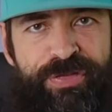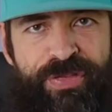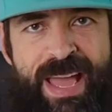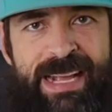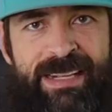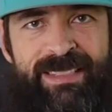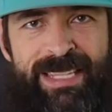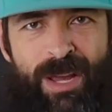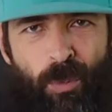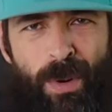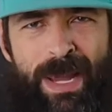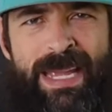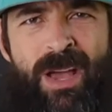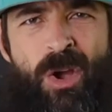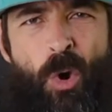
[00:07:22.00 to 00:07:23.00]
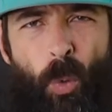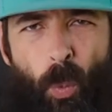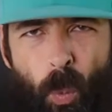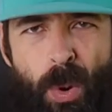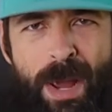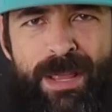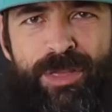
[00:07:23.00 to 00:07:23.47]
the things that we
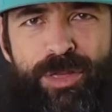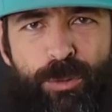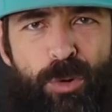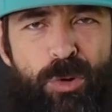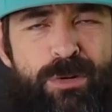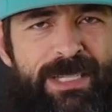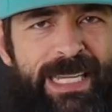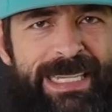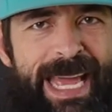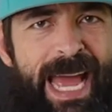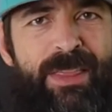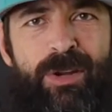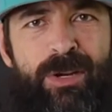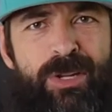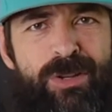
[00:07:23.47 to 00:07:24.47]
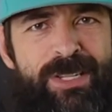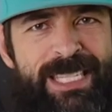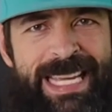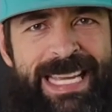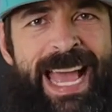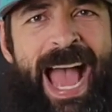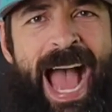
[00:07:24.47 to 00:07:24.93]
went through together. You
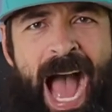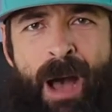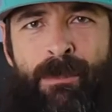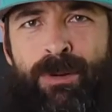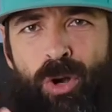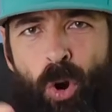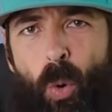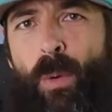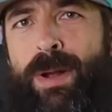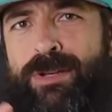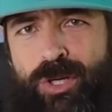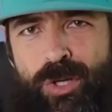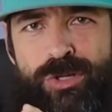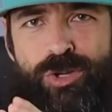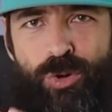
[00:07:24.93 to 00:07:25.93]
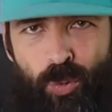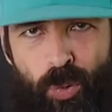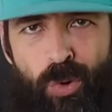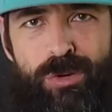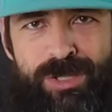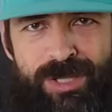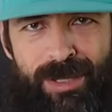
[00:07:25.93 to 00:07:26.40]
see, I'm going to
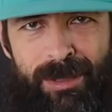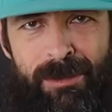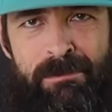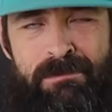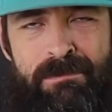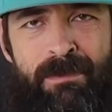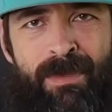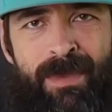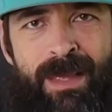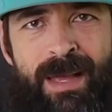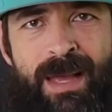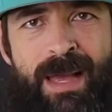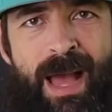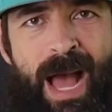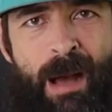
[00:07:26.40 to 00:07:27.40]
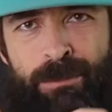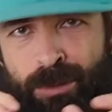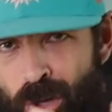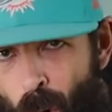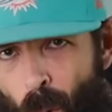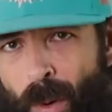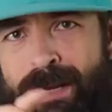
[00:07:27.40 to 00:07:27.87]
Jerusalem
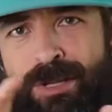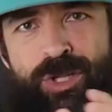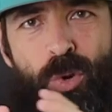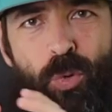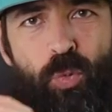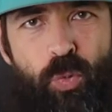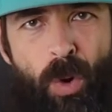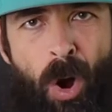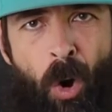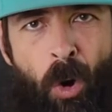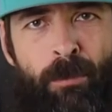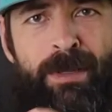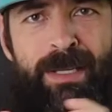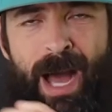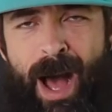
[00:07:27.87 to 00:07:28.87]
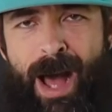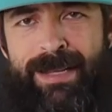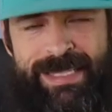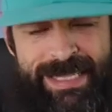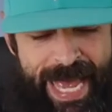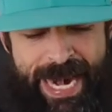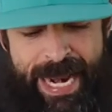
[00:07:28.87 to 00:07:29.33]
I'm going to Rome.
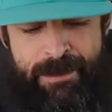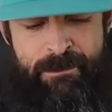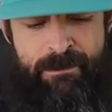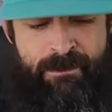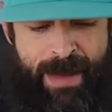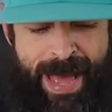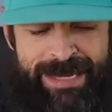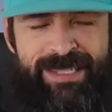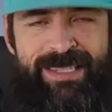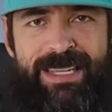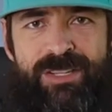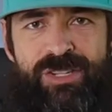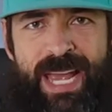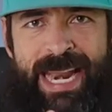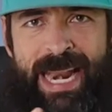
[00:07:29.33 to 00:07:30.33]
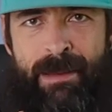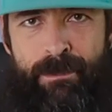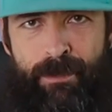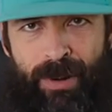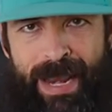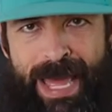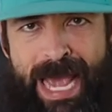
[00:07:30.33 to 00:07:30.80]
God's got a message and a
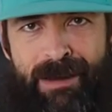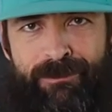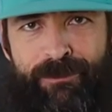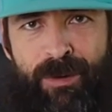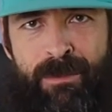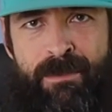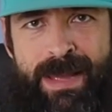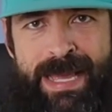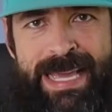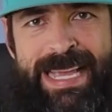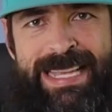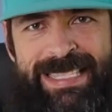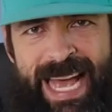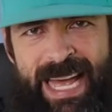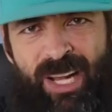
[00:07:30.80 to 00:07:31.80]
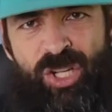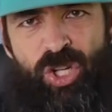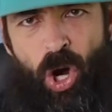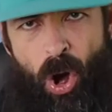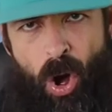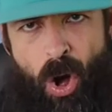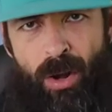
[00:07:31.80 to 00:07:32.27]
plan for me. He's got a
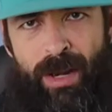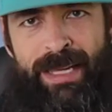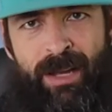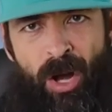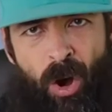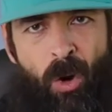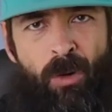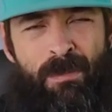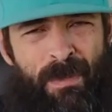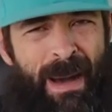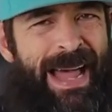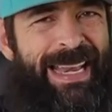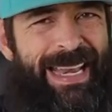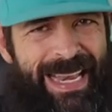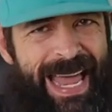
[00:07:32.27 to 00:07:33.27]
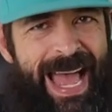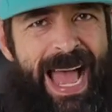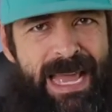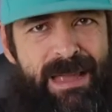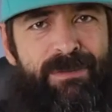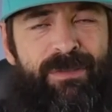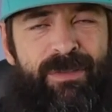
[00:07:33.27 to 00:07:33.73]
calling on my
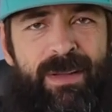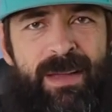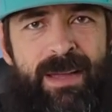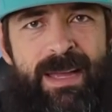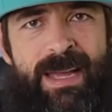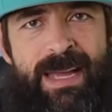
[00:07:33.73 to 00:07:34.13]
life.